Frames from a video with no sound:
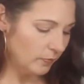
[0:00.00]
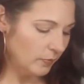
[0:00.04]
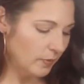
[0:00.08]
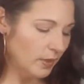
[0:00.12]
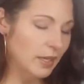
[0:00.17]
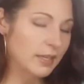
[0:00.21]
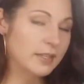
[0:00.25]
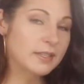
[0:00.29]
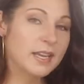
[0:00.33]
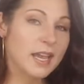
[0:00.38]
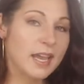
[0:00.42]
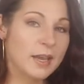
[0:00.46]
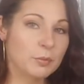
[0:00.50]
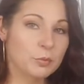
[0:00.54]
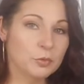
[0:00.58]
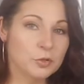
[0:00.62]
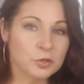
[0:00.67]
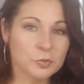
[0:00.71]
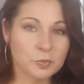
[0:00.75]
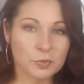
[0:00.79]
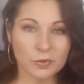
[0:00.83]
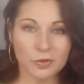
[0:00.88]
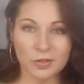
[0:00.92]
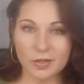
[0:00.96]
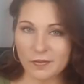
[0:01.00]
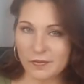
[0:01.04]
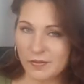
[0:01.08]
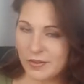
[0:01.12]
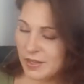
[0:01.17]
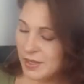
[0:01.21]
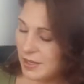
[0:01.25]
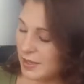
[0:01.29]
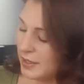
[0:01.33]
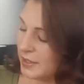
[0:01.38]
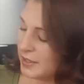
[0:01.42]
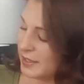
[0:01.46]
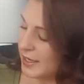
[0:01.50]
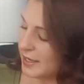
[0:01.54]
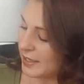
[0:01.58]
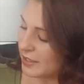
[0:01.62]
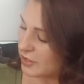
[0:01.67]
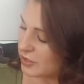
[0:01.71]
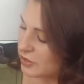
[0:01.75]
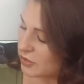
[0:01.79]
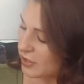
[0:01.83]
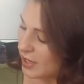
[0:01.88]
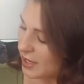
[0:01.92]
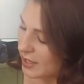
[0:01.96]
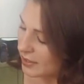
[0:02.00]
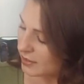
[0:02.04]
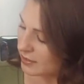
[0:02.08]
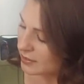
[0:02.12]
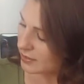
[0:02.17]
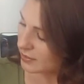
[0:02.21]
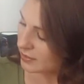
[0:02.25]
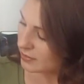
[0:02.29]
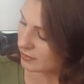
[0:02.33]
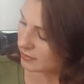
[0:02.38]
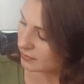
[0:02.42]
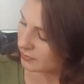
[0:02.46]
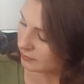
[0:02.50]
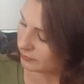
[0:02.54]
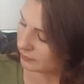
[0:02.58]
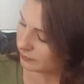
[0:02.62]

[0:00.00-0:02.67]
A tablespoon of vanilla extract.